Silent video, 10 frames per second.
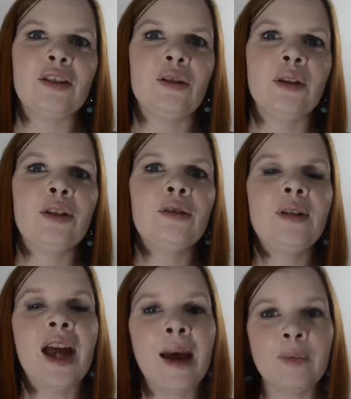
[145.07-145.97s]
So
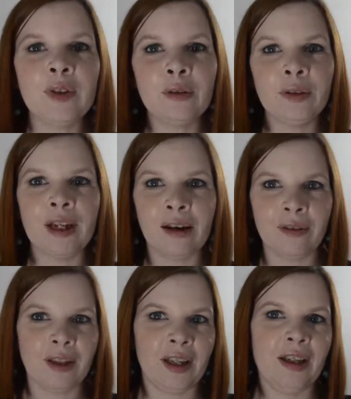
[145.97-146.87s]
include absolutely
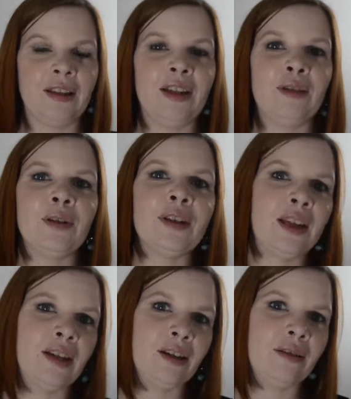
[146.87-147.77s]
everything that you can
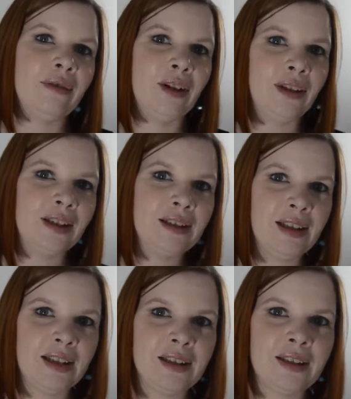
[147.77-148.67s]
think of on this
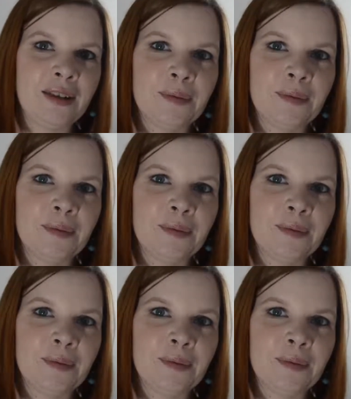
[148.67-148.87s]
list.